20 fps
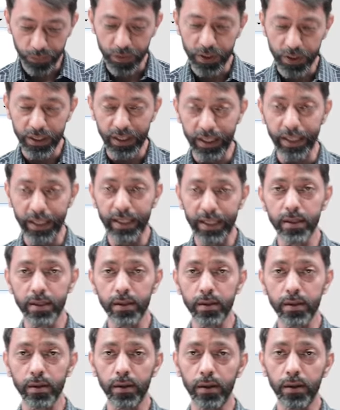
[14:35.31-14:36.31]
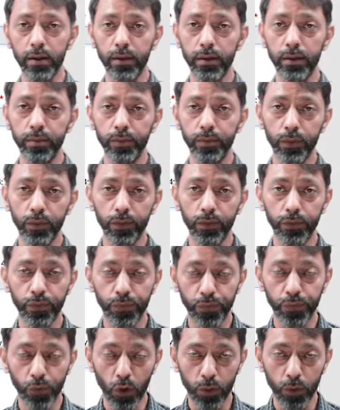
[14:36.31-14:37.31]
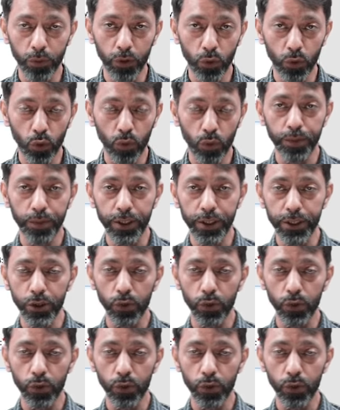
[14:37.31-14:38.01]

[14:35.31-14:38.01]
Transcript: cities from the home page.